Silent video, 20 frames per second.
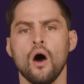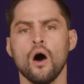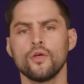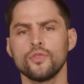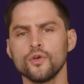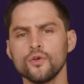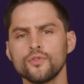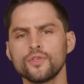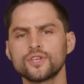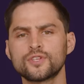
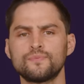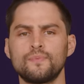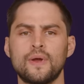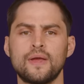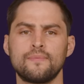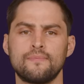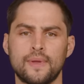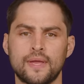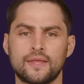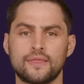Although this
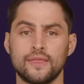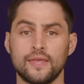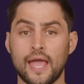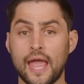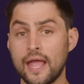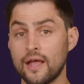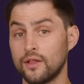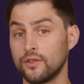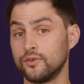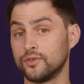might make the
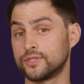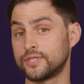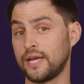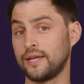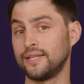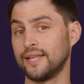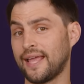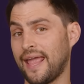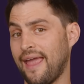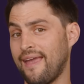ALU
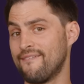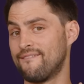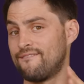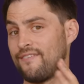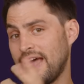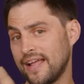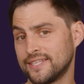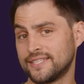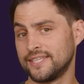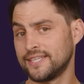sound like a
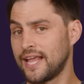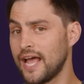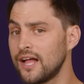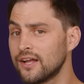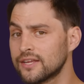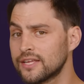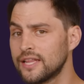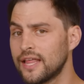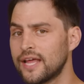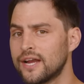fancy
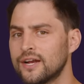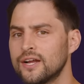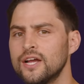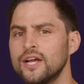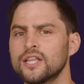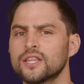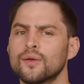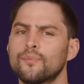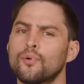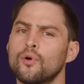calculator, the